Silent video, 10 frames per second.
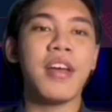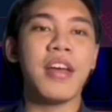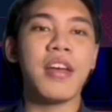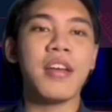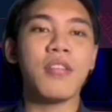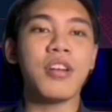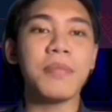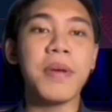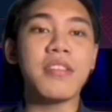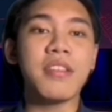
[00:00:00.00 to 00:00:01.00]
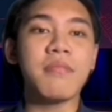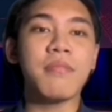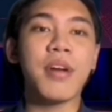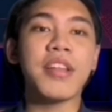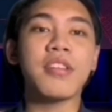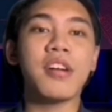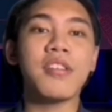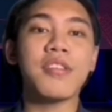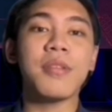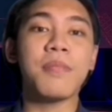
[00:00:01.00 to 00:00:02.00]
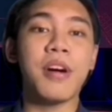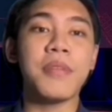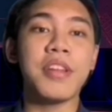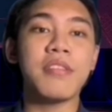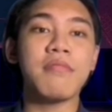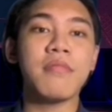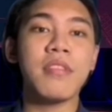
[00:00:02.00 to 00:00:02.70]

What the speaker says: And on the painting, bright colors are prominent,